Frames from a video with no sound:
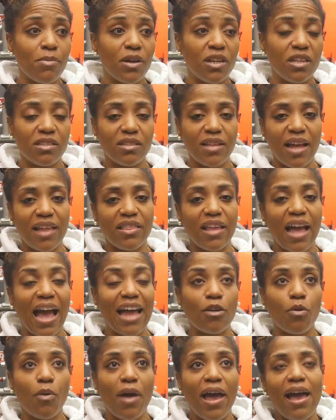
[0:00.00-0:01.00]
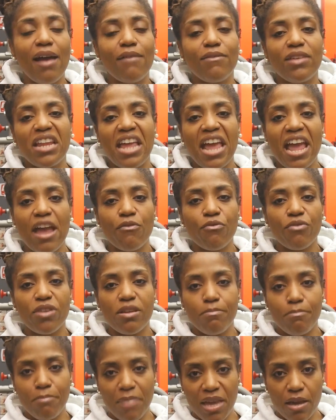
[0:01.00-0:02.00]
But it's not that I don't have it
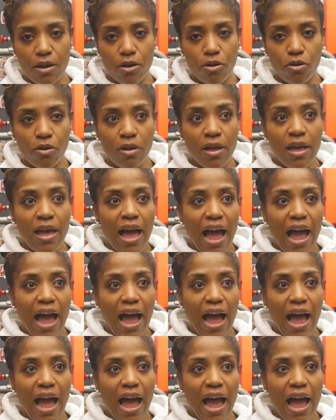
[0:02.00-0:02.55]
every meal.